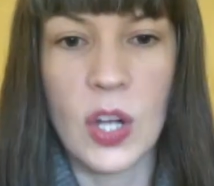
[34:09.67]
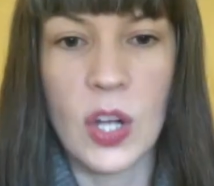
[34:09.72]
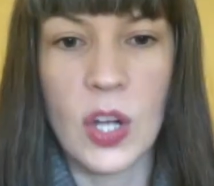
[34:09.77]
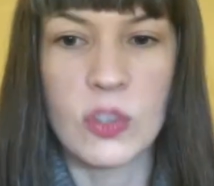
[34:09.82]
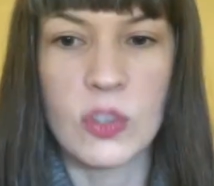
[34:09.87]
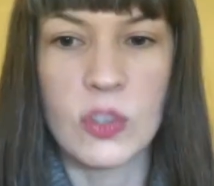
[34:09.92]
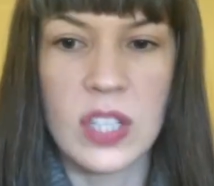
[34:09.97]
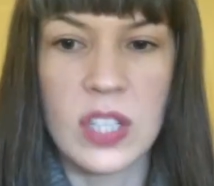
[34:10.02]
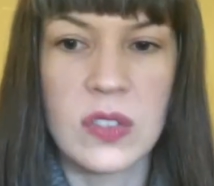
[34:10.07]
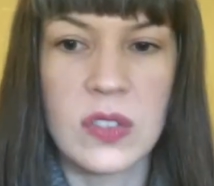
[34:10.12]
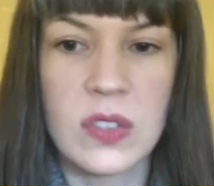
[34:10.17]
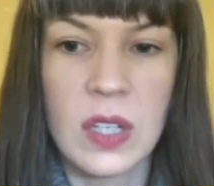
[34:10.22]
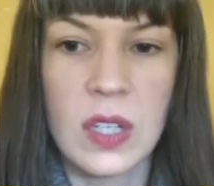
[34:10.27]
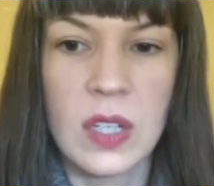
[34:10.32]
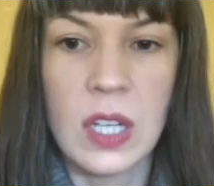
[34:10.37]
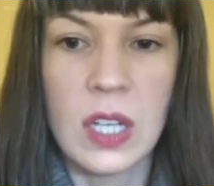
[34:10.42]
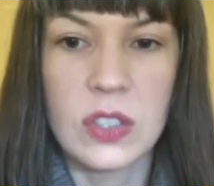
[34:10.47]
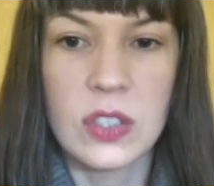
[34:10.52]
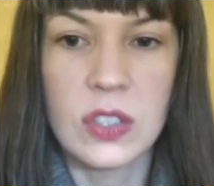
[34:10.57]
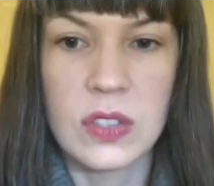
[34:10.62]
You know,
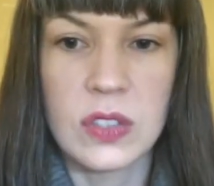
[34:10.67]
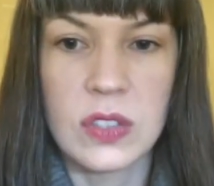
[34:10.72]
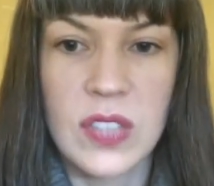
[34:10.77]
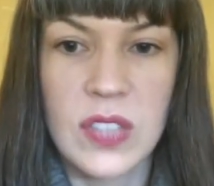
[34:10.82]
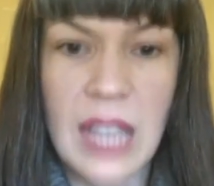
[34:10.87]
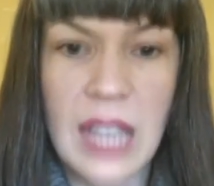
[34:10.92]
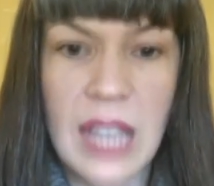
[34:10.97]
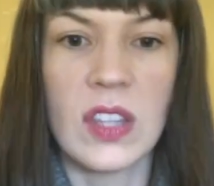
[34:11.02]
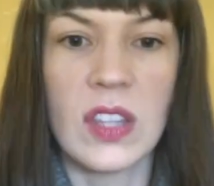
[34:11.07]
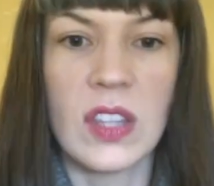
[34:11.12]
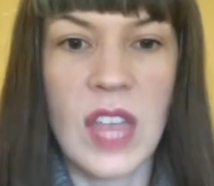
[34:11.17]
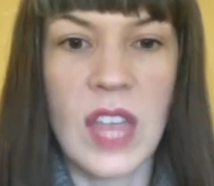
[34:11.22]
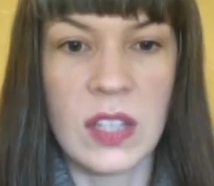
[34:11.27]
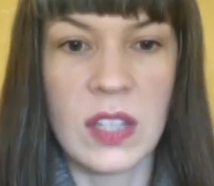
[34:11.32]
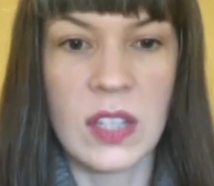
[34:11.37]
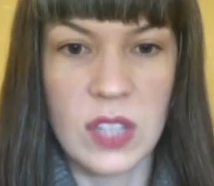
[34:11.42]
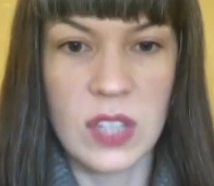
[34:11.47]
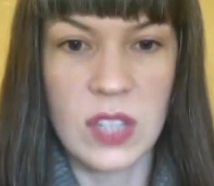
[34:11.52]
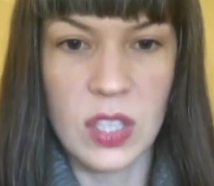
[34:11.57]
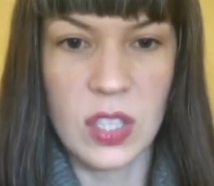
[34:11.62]
just get the
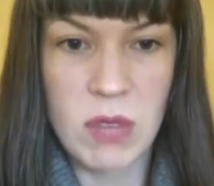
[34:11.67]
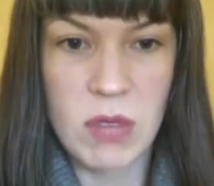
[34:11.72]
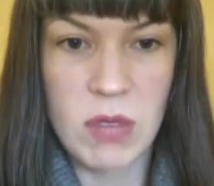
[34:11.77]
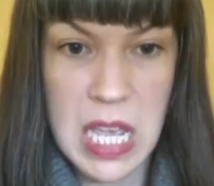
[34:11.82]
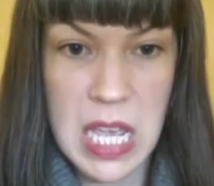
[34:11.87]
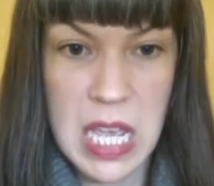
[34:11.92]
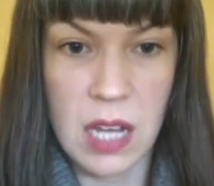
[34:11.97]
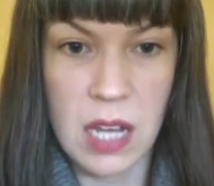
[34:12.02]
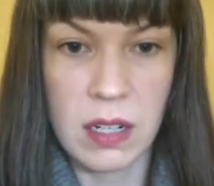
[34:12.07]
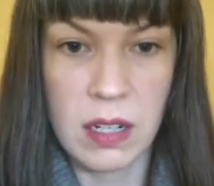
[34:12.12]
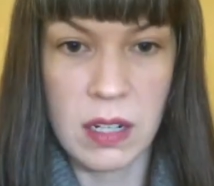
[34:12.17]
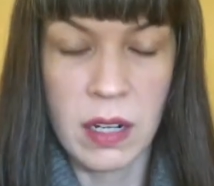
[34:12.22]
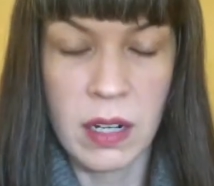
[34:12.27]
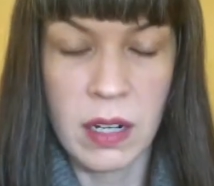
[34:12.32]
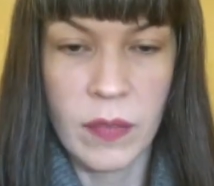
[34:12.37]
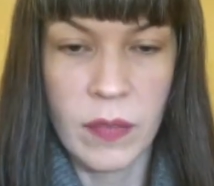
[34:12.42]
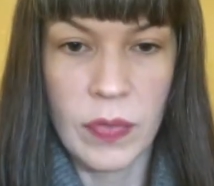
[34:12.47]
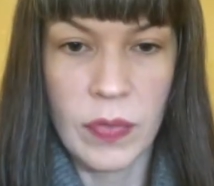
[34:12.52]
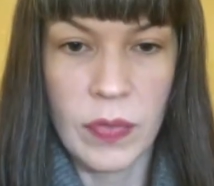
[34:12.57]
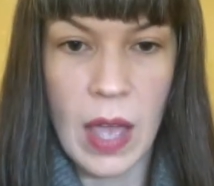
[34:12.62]
things that you need
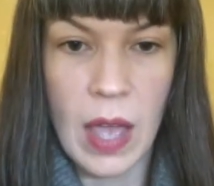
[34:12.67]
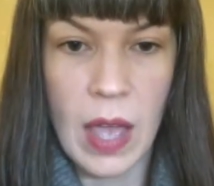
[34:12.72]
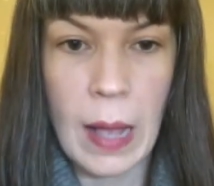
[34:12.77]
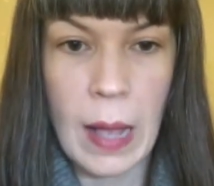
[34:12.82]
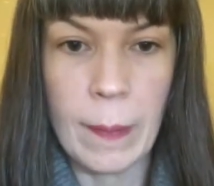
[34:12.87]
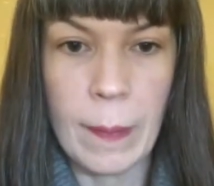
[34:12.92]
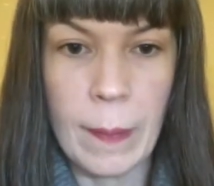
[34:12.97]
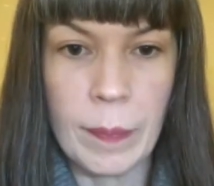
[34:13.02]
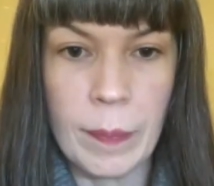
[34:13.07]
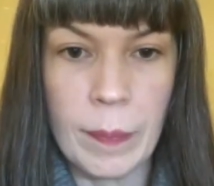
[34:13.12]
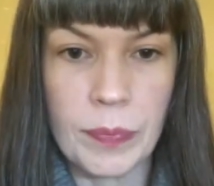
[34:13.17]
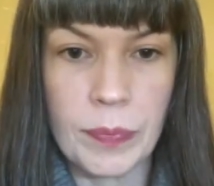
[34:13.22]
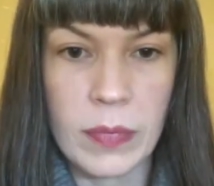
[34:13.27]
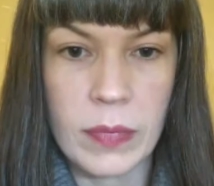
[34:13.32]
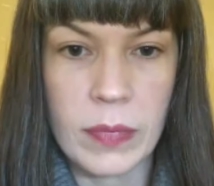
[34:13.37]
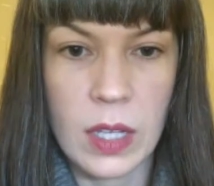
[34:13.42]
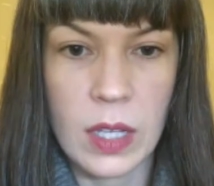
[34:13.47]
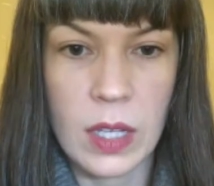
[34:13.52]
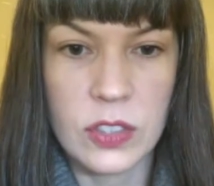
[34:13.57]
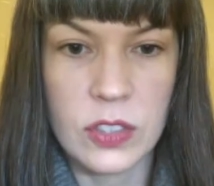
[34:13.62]
um,
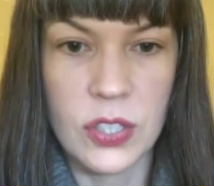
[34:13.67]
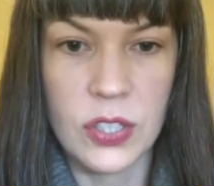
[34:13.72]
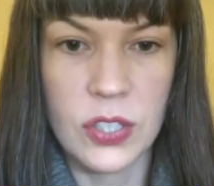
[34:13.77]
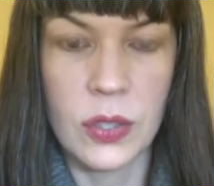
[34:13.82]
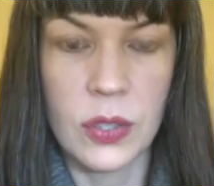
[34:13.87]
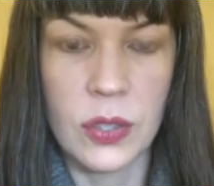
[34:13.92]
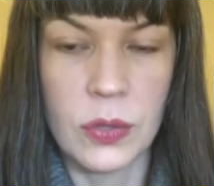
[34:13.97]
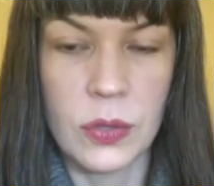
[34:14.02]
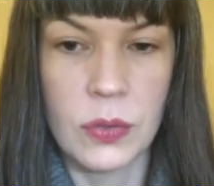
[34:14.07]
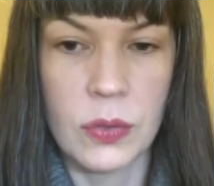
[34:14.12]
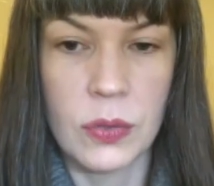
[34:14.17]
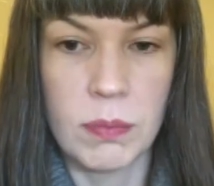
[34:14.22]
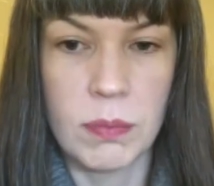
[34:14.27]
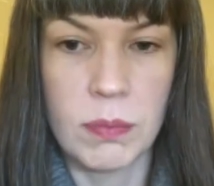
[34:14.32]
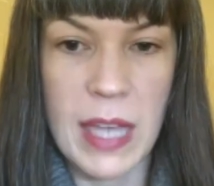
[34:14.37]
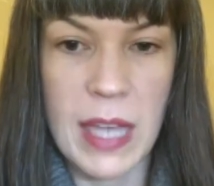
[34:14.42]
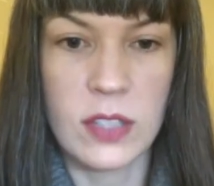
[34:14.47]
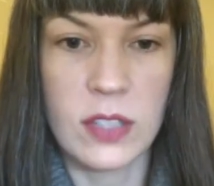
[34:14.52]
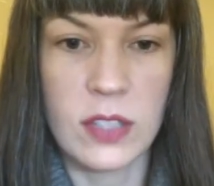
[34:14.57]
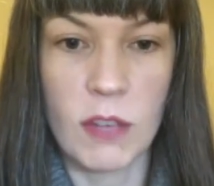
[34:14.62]
to
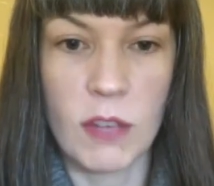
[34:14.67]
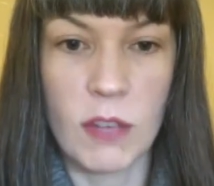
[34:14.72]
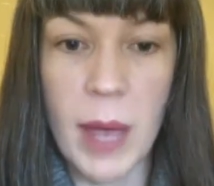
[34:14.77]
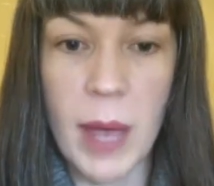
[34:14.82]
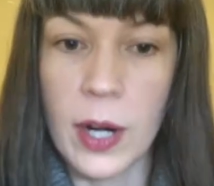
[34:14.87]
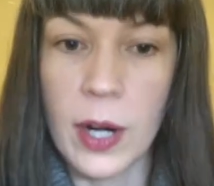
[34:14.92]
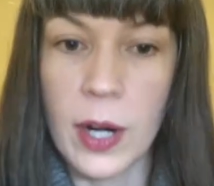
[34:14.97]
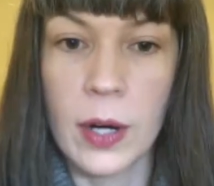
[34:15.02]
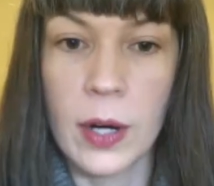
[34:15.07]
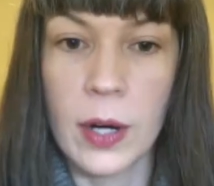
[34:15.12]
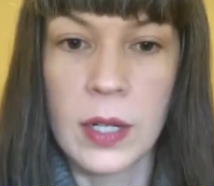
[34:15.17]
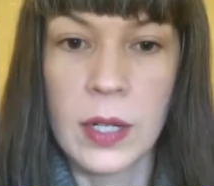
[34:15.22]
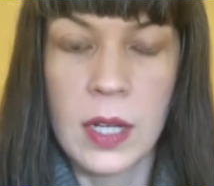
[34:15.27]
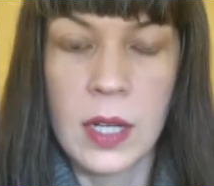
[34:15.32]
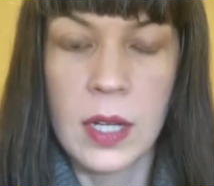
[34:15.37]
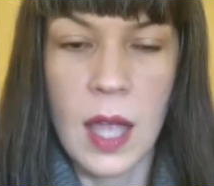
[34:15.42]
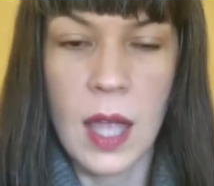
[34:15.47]
make yourself better.